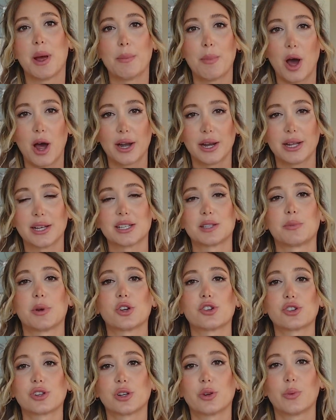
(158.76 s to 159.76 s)
body,
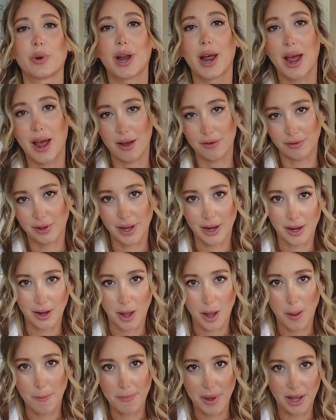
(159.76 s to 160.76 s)
especially when I have like
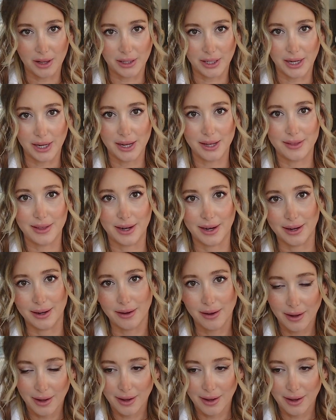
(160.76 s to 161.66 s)
a belly that I